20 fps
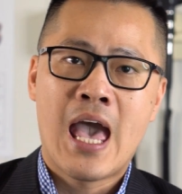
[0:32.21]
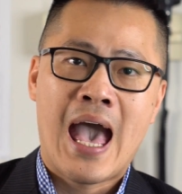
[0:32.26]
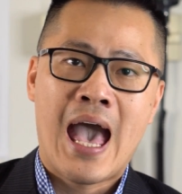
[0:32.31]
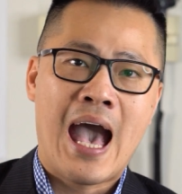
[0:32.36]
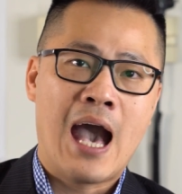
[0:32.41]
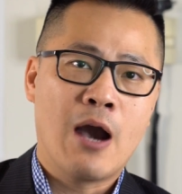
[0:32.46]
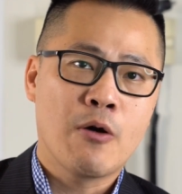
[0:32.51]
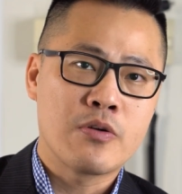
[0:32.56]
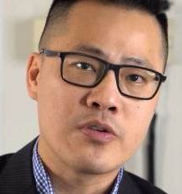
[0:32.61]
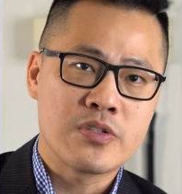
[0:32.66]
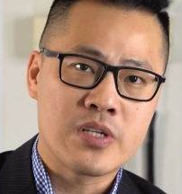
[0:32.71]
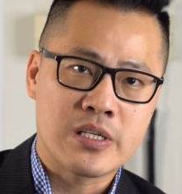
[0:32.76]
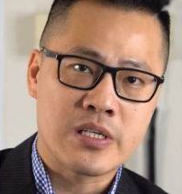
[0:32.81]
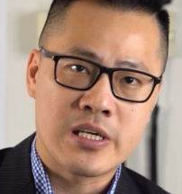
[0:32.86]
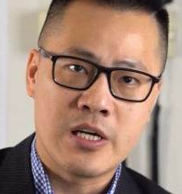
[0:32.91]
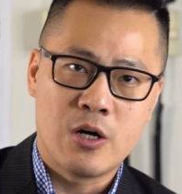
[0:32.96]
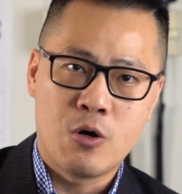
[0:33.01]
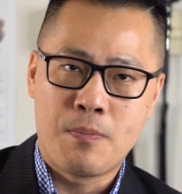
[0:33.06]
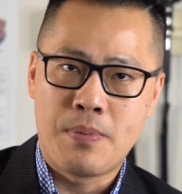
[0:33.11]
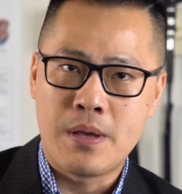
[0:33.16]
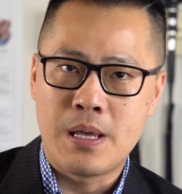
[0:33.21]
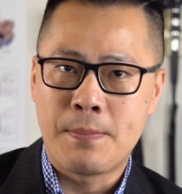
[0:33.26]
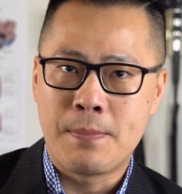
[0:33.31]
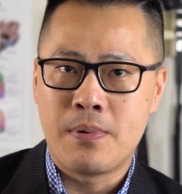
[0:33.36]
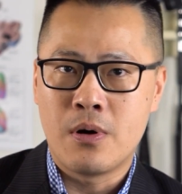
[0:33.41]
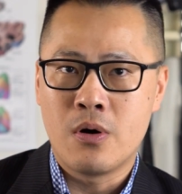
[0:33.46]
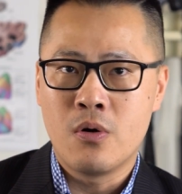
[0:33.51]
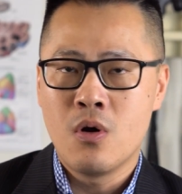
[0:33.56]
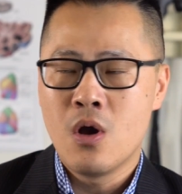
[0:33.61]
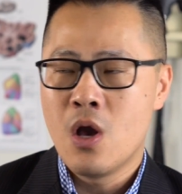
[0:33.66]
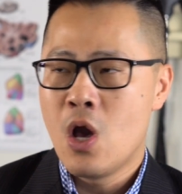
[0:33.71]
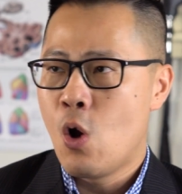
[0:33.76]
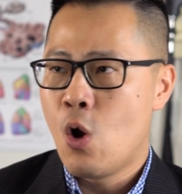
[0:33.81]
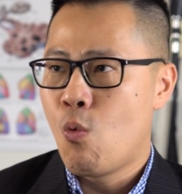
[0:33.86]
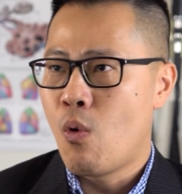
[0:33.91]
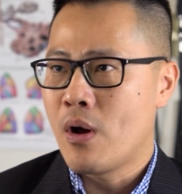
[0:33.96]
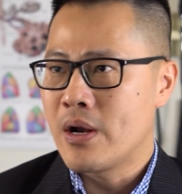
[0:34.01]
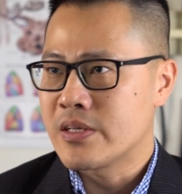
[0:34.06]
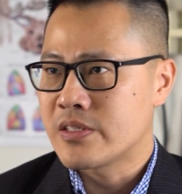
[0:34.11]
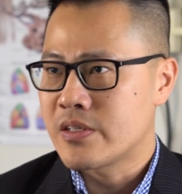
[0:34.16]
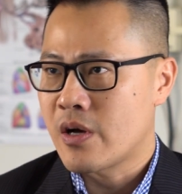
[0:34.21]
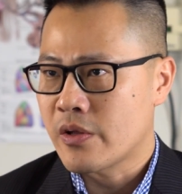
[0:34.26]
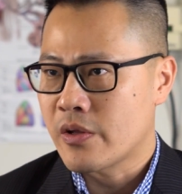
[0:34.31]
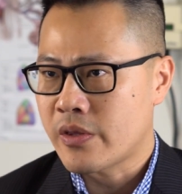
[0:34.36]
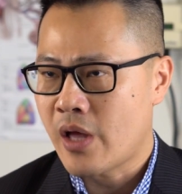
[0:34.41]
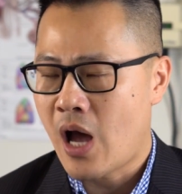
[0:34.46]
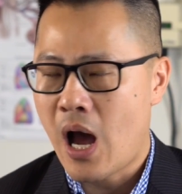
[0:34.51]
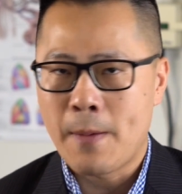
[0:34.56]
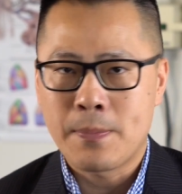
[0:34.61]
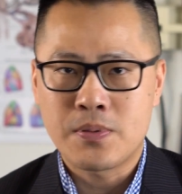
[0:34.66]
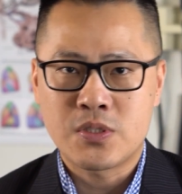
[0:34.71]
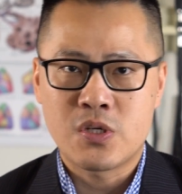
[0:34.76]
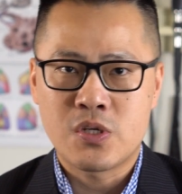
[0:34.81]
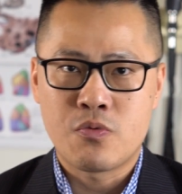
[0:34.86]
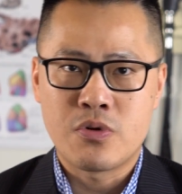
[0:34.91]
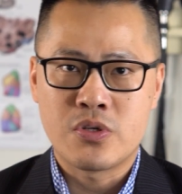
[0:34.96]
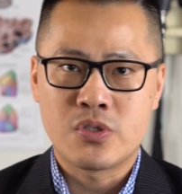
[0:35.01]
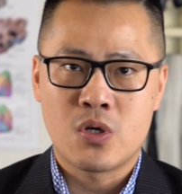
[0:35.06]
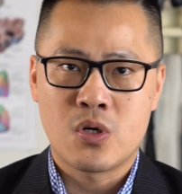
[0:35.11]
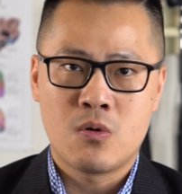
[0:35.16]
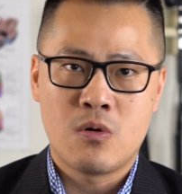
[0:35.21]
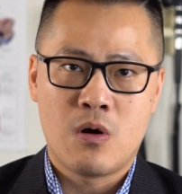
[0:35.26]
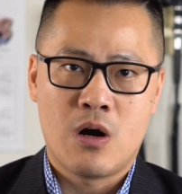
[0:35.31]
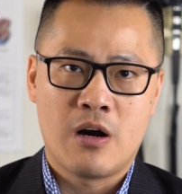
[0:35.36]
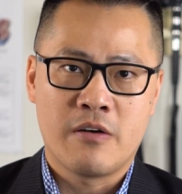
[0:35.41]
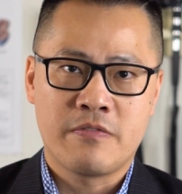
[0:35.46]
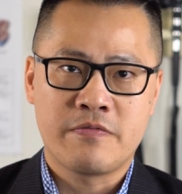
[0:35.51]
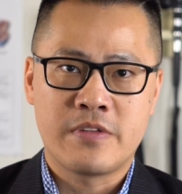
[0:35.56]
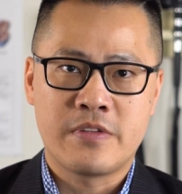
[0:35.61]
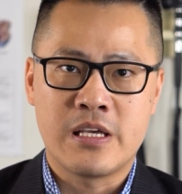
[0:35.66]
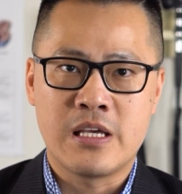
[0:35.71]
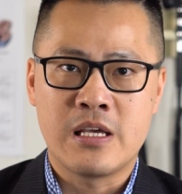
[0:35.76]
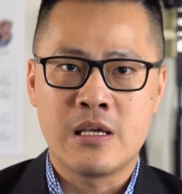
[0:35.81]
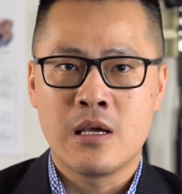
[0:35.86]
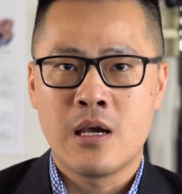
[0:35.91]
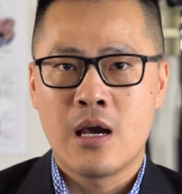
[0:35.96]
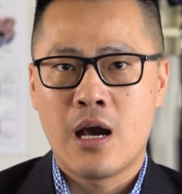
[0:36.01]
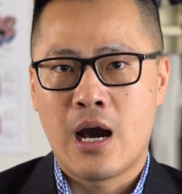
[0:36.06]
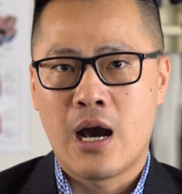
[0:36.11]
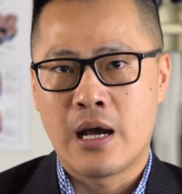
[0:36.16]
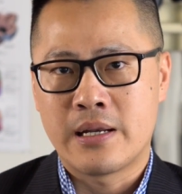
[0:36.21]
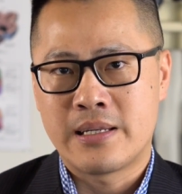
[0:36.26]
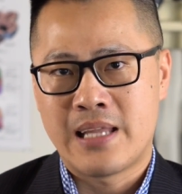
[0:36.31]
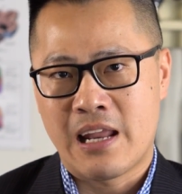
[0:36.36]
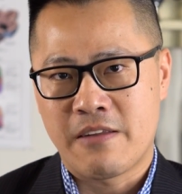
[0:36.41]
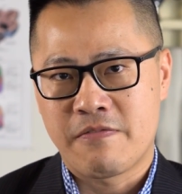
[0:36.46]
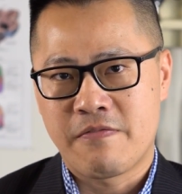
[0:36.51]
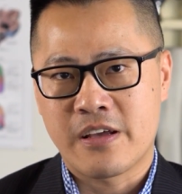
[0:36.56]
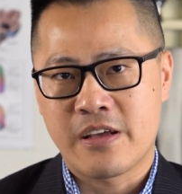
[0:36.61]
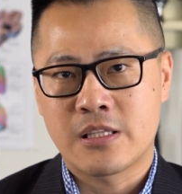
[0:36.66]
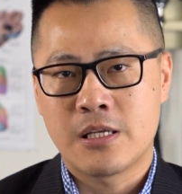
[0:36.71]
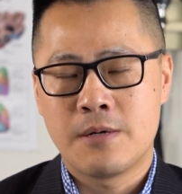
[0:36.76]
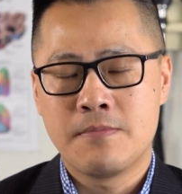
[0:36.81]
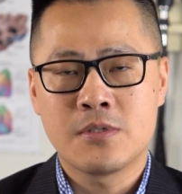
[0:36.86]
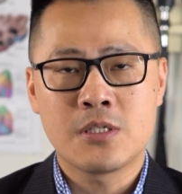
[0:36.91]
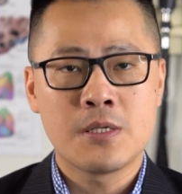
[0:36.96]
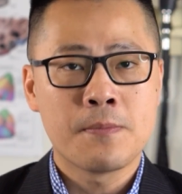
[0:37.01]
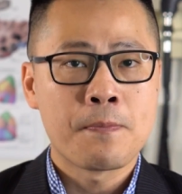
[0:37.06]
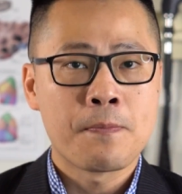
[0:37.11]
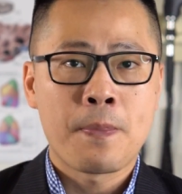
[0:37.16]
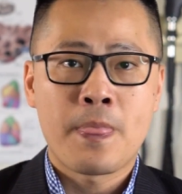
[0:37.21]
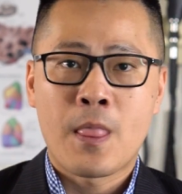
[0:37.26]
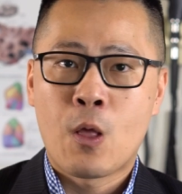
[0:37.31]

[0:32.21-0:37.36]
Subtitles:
how does it kill people, what is the autopsy result of the death victims.